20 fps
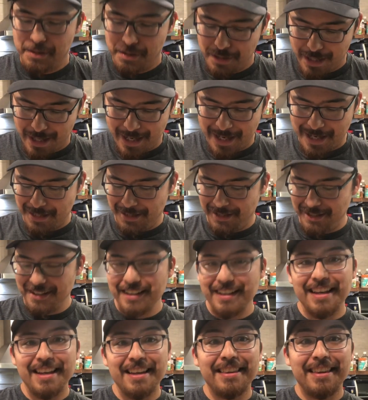And look
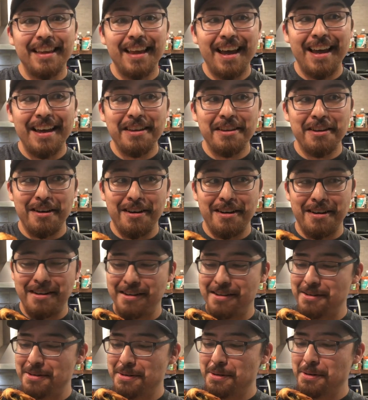at that,
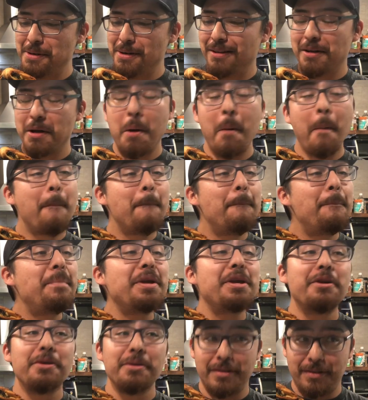y'all.
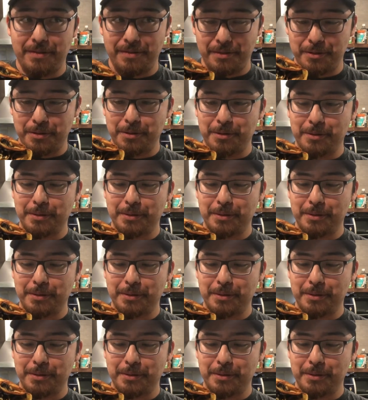Beautiful.